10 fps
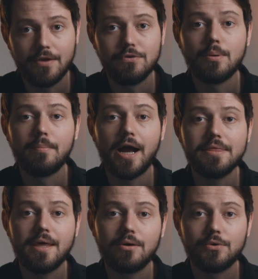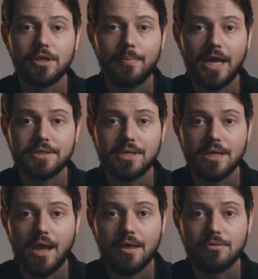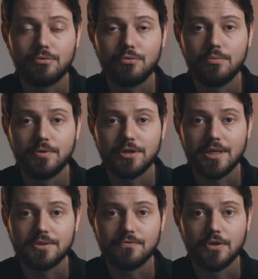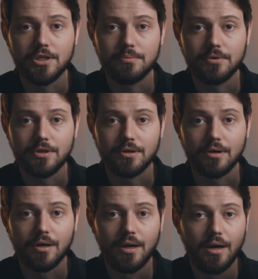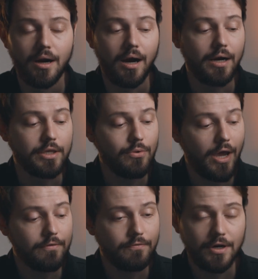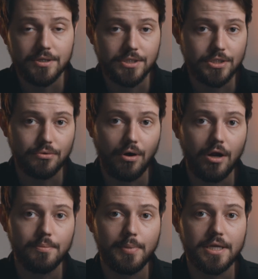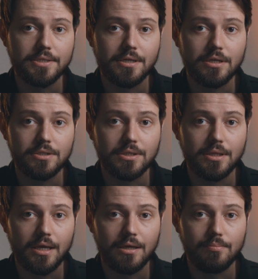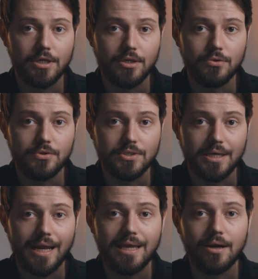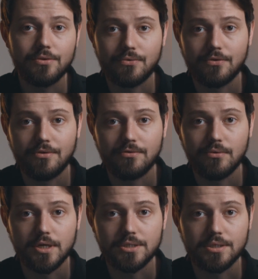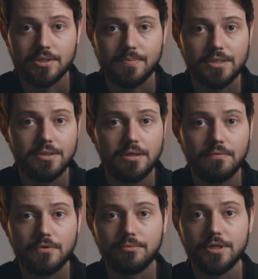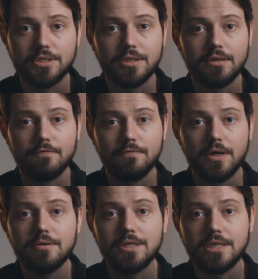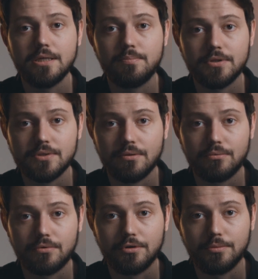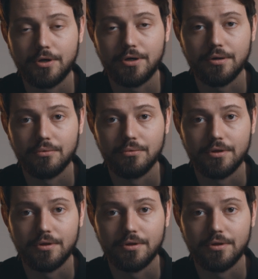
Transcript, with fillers: if you combine that with the capacity and the throughput that's available here, uh, you have a very strong base station that can be used in any outdoor situation, especially if you're reaching very deep into the rural part of the